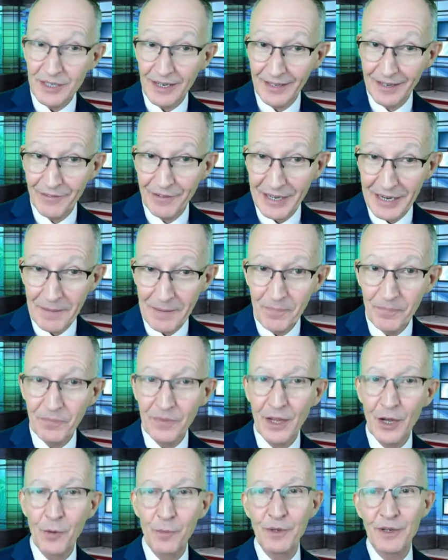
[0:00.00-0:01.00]
11 a.m.
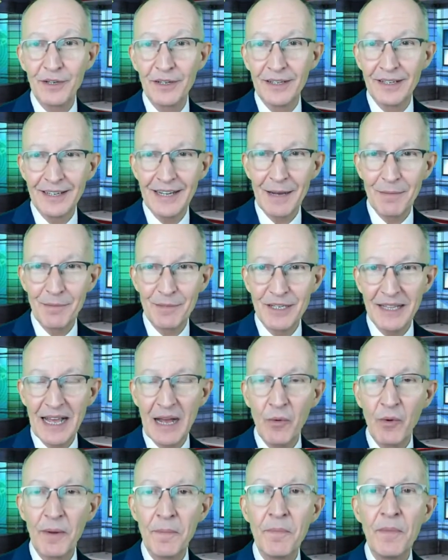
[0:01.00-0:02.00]
Hope you come to
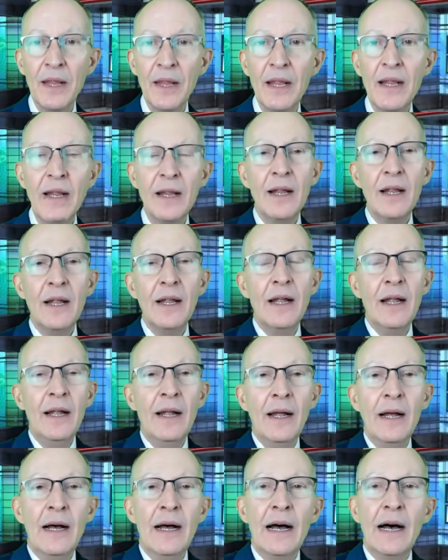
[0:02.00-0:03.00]
that one.
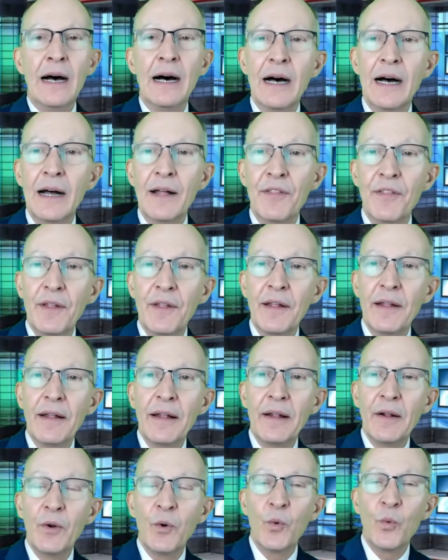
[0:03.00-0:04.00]
Uh,
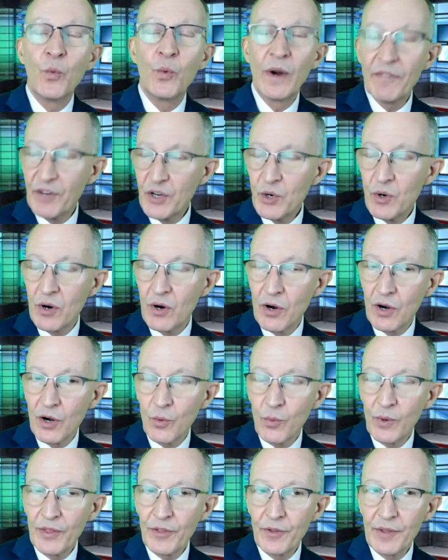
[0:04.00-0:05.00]
wherever you are,
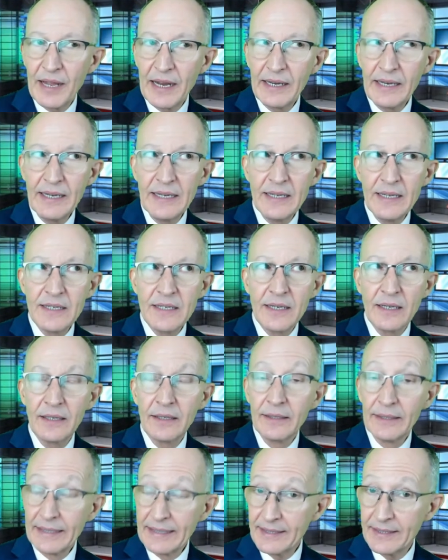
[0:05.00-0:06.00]
whether that is
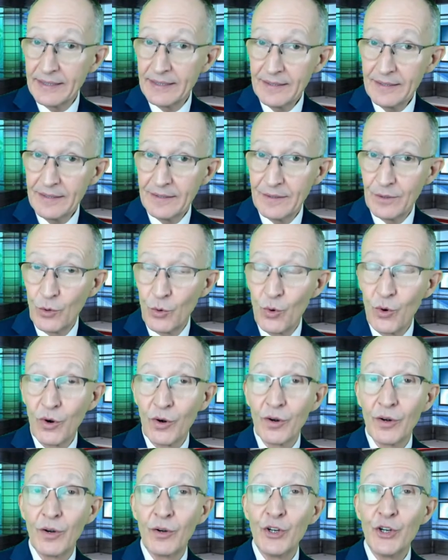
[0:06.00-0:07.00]
LinkedIn
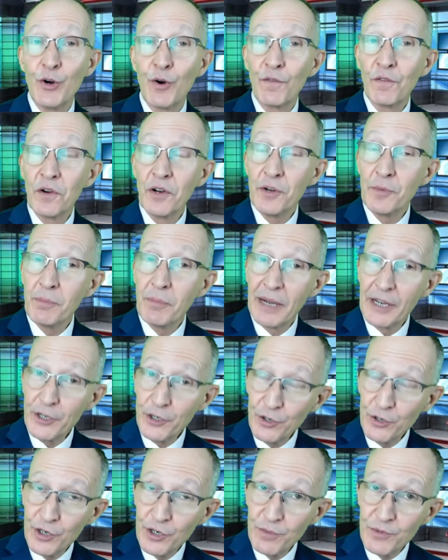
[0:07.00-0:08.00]
or you're over on my
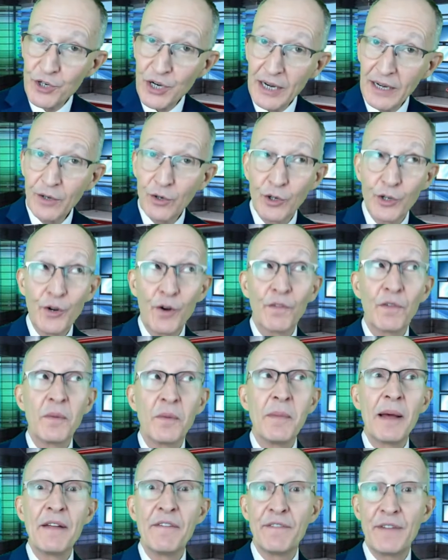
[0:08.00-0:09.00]
YouTube channel or you're over on
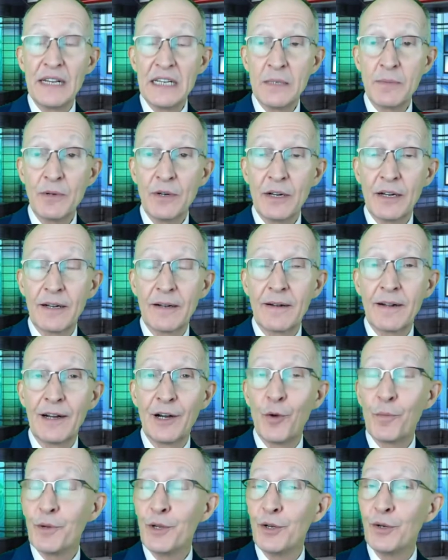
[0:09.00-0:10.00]
my Facebook, I
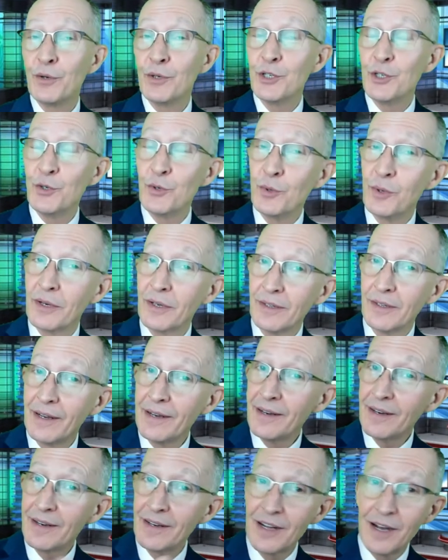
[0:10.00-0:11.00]
hope you do
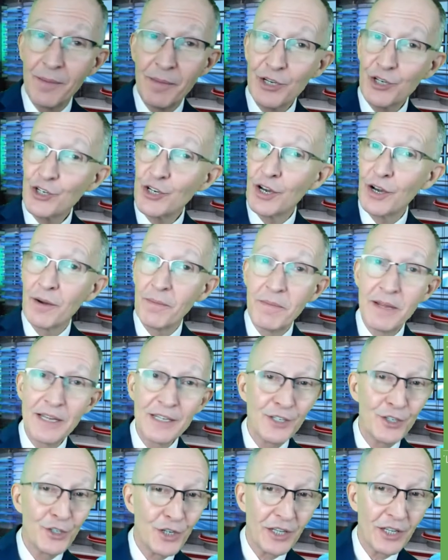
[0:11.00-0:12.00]
like, comment, share,
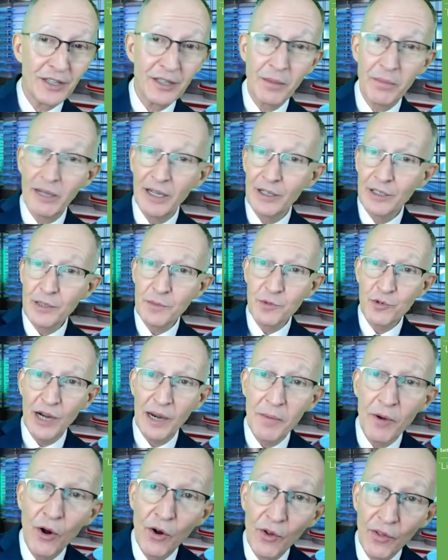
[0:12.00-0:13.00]
message, hit the bell,
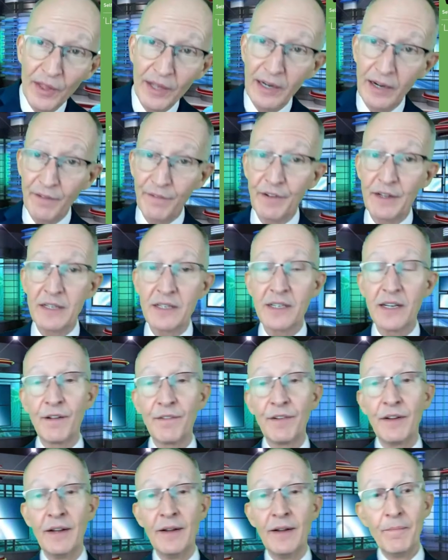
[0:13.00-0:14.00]
subscribe, all that kind of fun stuff.
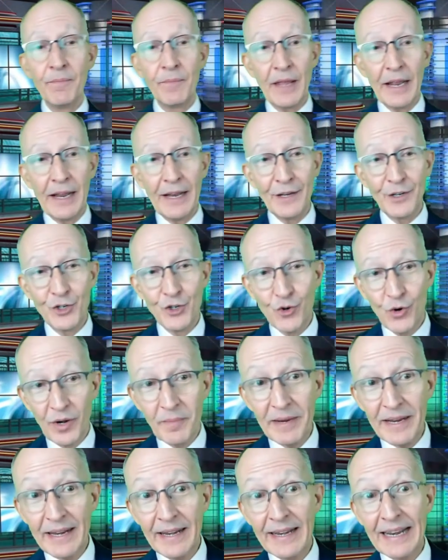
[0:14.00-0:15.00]
And join
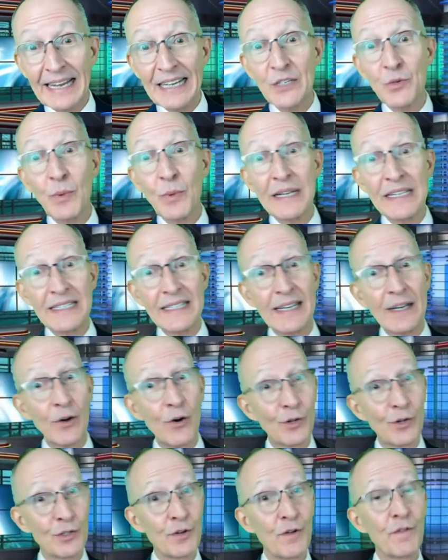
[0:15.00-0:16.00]
me next Wednesday
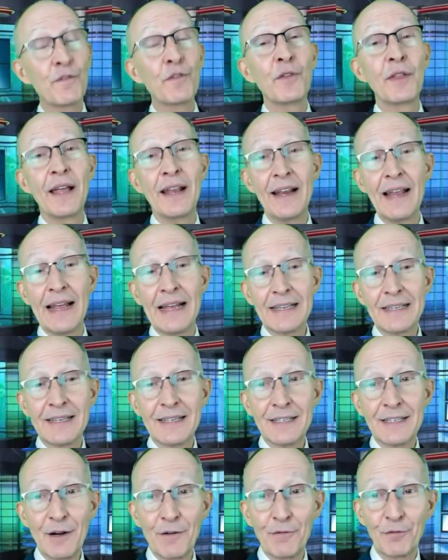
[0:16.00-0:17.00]
also for that Ask
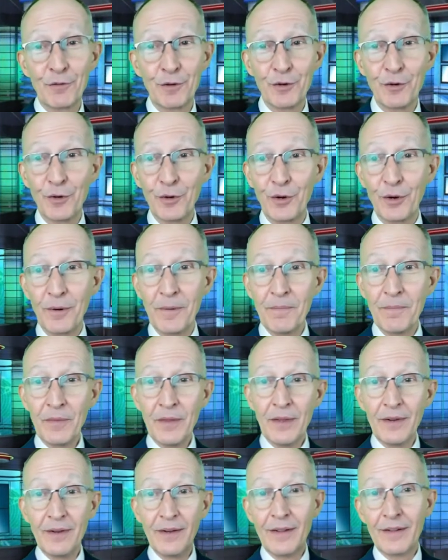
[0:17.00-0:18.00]
Self Recruiter.
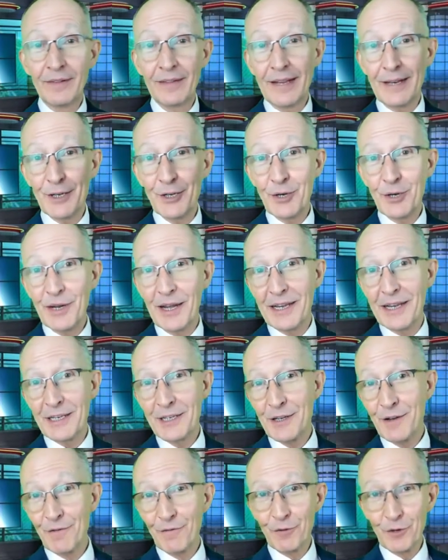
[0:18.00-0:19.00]
Thank you guys
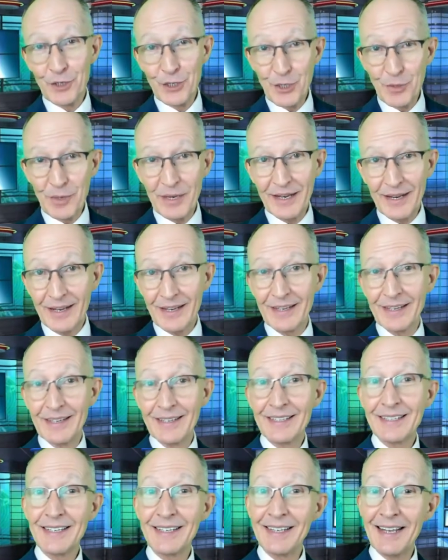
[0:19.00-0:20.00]
for tuning in
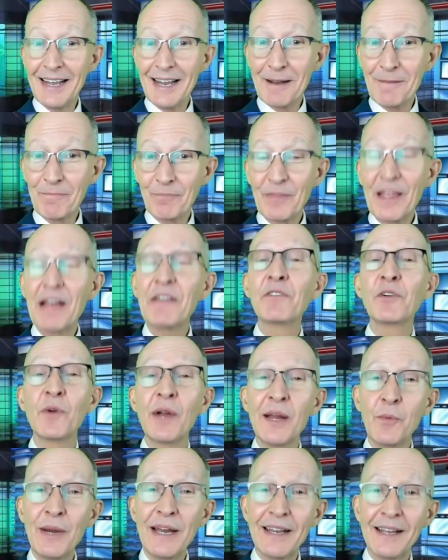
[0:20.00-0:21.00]
today. Have a
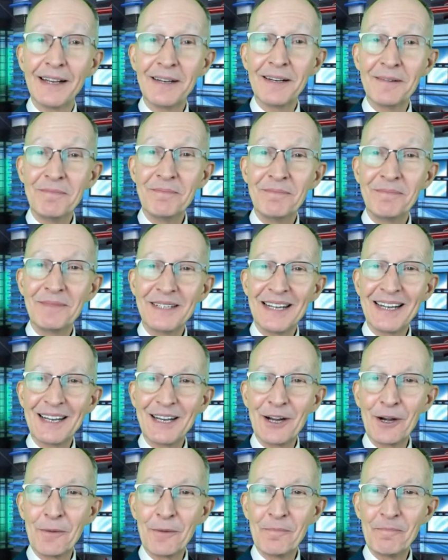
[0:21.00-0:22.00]
great weekend. Take
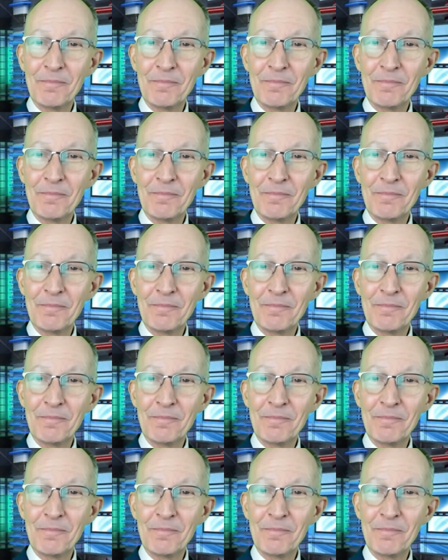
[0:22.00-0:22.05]
care.